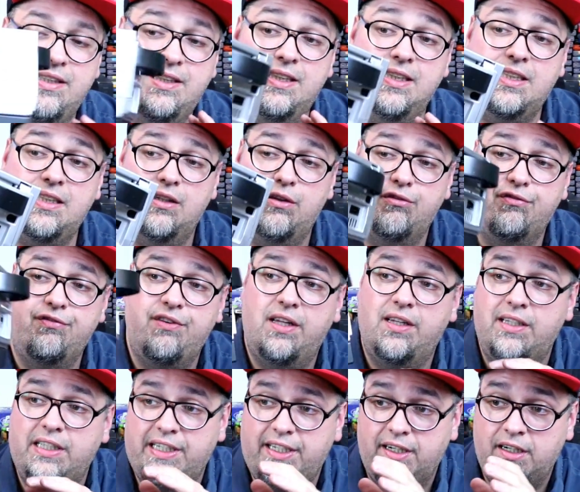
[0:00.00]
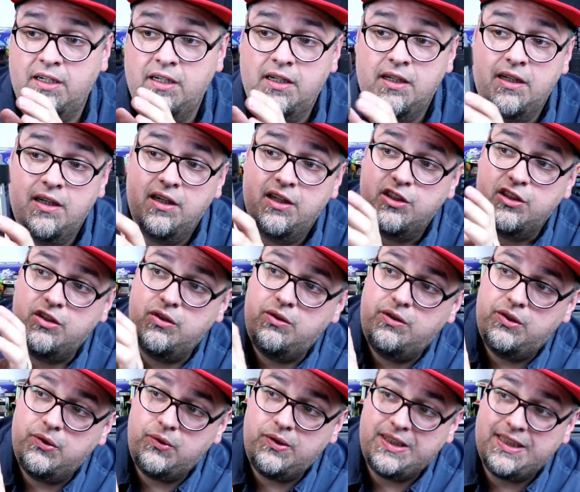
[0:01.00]
is this little fella here, you
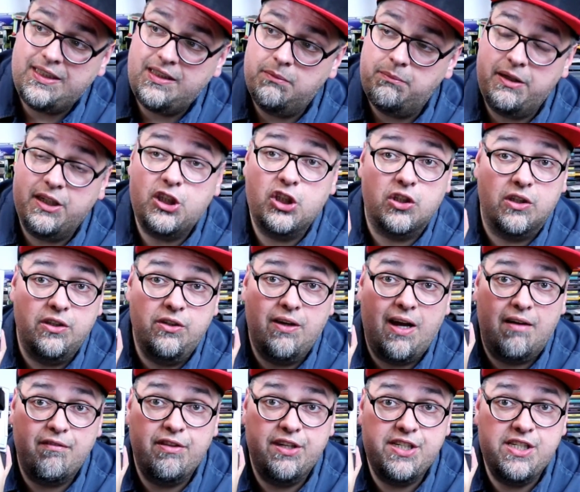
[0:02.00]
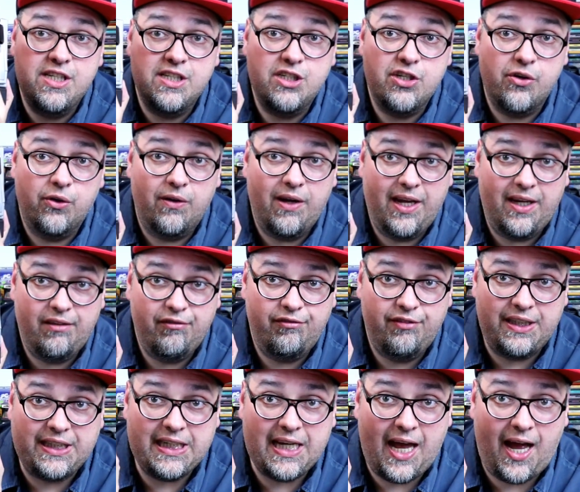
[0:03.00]
do need to make sure you have the digital
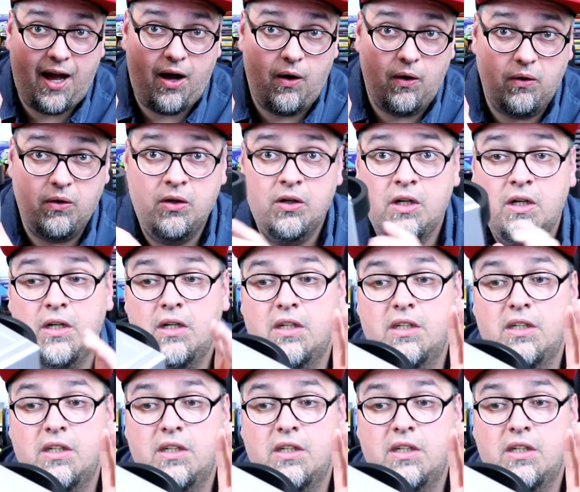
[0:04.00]
AV out.